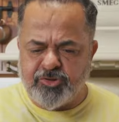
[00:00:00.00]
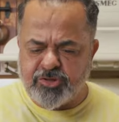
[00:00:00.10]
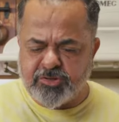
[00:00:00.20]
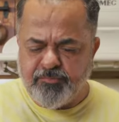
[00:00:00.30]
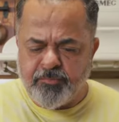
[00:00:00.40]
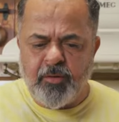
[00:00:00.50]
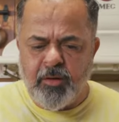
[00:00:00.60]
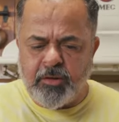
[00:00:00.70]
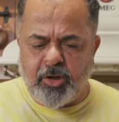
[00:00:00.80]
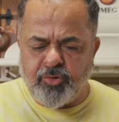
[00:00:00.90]
just,
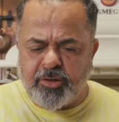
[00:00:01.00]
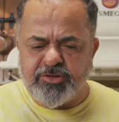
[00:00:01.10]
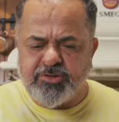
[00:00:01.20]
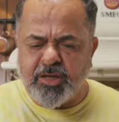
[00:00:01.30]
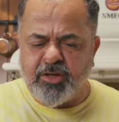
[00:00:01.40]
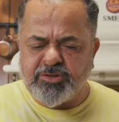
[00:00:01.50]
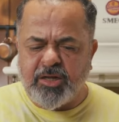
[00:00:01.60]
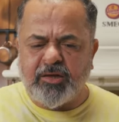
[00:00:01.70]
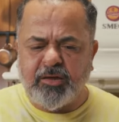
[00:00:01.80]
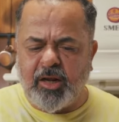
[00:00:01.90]
now you can see
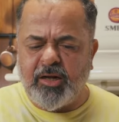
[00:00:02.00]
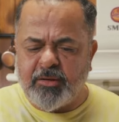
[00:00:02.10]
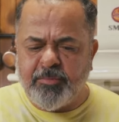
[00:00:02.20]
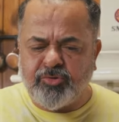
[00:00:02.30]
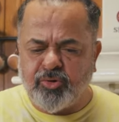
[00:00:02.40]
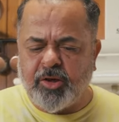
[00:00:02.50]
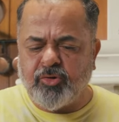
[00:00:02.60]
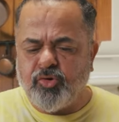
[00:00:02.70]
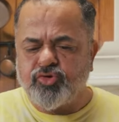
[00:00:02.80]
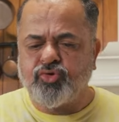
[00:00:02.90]
iska color bhi thoda
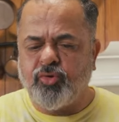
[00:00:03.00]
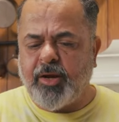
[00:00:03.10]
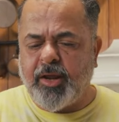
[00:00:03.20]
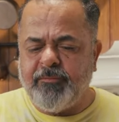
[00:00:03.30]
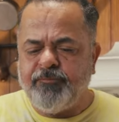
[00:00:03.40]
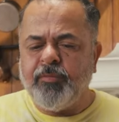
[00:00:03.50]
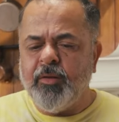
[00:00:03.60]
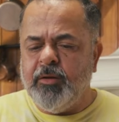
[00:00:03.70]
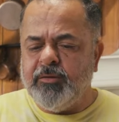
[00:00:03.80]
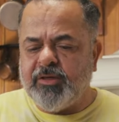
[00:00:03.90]
roast ho raha hai.
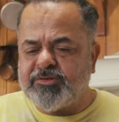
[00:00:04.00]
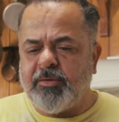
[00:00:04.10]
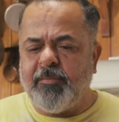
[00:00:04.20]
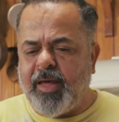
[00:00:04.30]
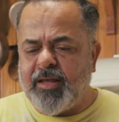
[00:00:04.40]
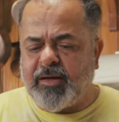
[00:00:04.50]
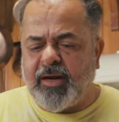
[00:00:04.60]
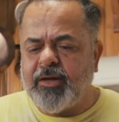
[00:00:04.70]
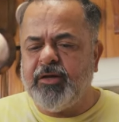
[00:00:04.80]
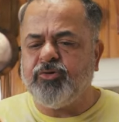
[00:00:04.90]
There's some air
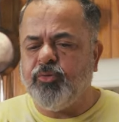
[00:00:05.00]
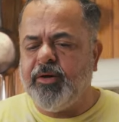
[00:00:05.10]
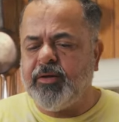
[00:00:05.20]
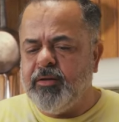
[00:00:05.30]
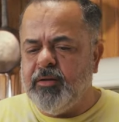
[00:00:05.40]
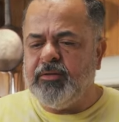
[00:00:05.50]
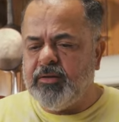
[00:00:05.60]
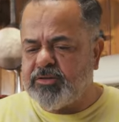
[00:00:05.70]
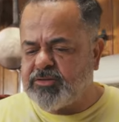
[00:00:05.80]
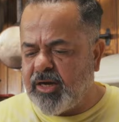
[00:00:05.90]
getting into it.
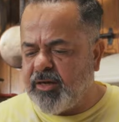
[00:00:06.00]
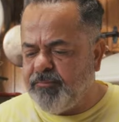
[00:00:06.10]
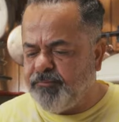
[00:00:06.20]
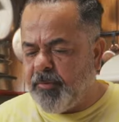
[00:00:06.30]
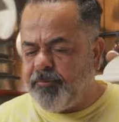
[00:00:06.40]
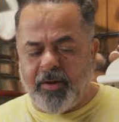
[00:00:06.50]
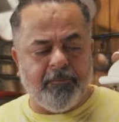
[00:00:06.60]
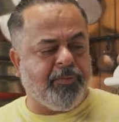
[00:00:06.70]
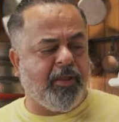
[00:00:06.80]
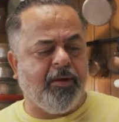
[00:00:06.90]
They're starting
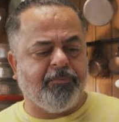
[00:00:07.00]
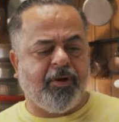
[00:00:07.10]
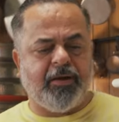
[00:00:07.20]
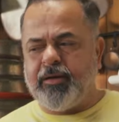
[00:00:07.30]
plumping up right